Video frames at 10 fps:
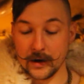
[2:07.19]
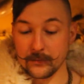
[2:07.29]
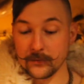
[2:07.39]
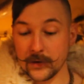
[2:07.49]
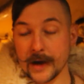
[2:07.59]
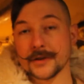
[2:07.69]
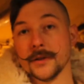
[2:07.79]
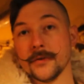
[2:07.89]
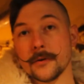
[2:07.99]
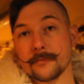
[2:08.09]
I'm actually
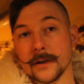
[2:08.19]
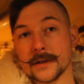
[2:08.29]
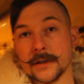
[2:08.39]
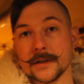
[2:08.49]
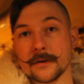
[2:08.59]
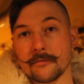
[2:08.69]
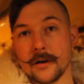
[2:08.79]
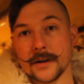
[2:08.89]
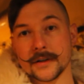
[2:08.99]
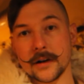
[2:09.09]
very pleasantly
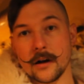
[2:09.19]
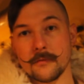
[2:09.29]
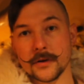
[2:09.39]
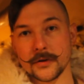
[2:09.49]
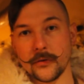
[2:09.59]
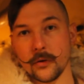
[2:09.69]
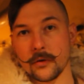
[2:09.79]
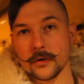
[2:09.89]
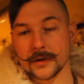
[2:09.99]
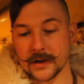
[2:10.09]
surprised on how much
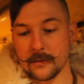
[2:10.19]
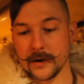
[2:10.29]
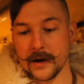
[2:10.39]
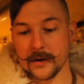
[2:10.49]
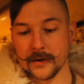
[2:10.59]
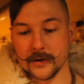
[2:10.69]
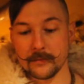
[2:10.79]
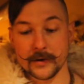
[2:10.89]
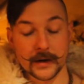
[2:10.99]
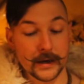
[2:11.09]
floral is coming out of here,
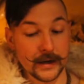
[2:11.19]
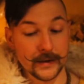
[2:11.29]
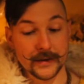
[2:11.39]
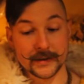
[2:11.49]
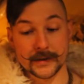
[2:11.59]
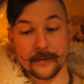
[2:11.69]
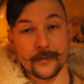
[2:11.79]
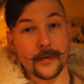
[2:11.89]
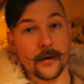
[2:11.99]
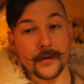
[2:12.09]
but this is a
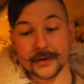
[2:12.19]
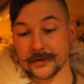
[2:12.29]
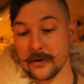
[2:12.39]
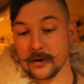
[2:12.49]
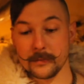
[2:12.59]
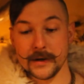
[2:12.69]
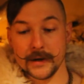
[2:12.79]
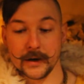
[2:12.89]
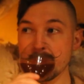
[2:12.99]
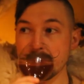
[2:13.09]
very strong mead.